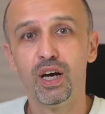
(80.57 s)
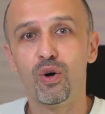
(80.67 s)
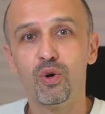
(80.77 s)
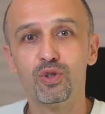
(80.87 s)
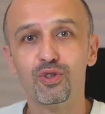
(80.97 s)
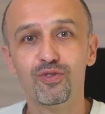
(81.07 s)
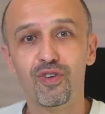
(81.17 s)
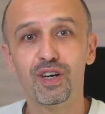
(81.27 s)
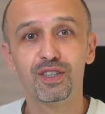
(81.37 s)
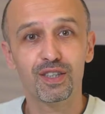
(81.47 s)
audio
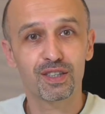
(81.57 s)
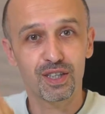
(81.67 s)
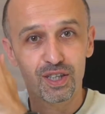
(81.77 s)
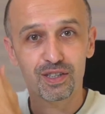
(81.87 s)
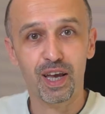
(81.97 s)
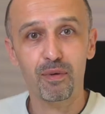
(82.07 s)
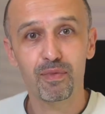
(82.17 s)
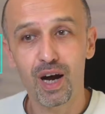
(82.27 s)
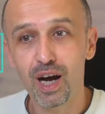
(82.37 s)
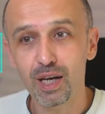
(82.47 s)
devices at the same
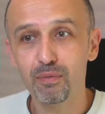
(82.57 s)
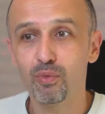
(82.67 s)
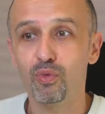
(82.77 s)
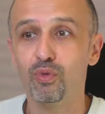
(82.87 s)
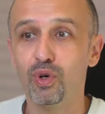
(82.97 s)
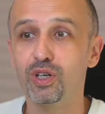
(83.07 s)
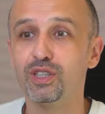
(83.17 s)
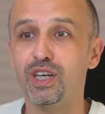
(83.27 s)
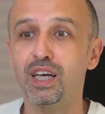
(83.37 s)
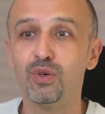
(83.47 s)
time
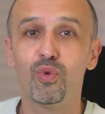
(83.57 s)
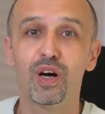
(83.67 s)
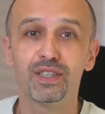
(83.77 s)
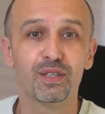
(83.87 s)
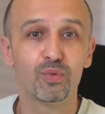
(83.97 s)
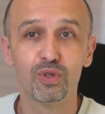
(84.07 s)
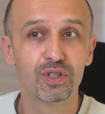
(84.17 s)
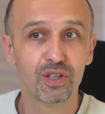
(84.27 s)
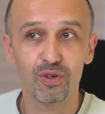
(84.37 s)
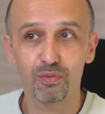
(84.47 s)
whereas otherwise it would
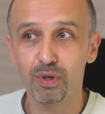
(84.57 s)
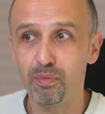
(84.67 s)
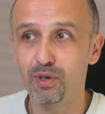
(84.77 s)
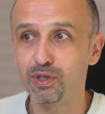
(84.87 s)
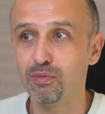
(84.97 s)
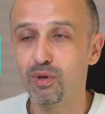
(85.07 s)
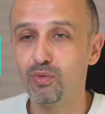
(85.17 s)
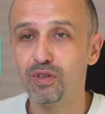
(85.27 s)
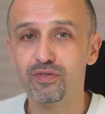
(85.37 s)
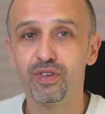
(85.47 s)
not be possible
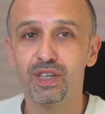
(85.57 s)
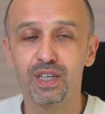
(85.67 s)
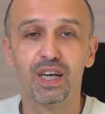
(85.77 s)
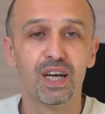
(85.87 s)
with uh,